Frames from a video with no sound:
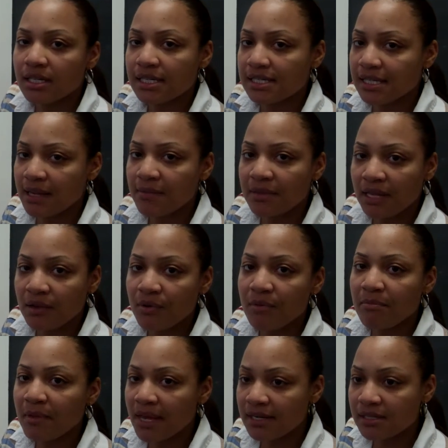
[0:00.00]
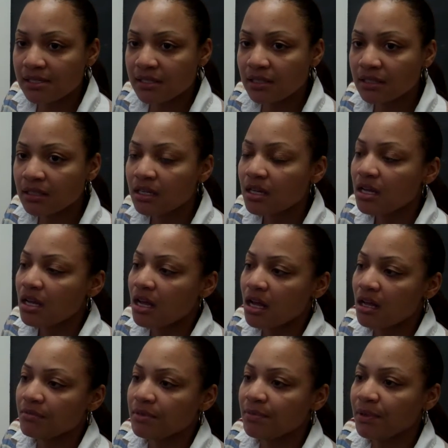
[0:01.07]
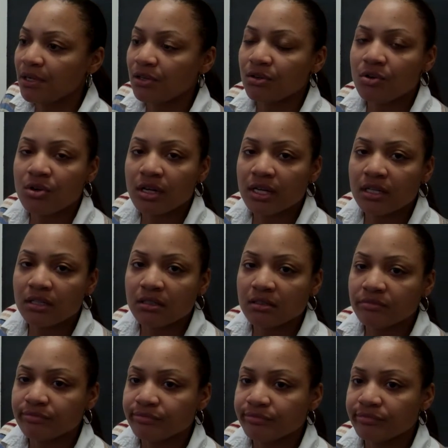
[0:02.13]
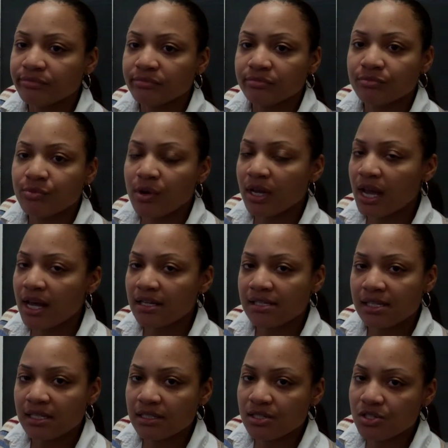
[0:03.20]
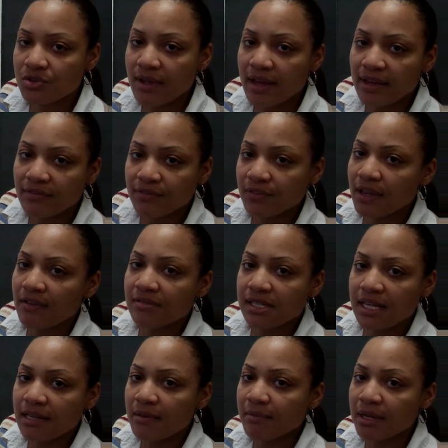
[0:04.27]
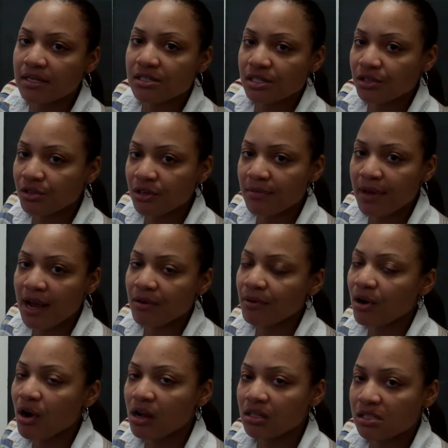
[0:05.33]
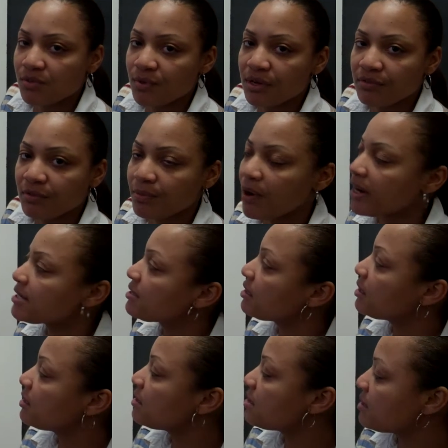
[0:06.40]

The same thing with medicine. Depending on what kind of sickness you have, if you have to take that medicine, you're going to buy it regardless of whatever price it is.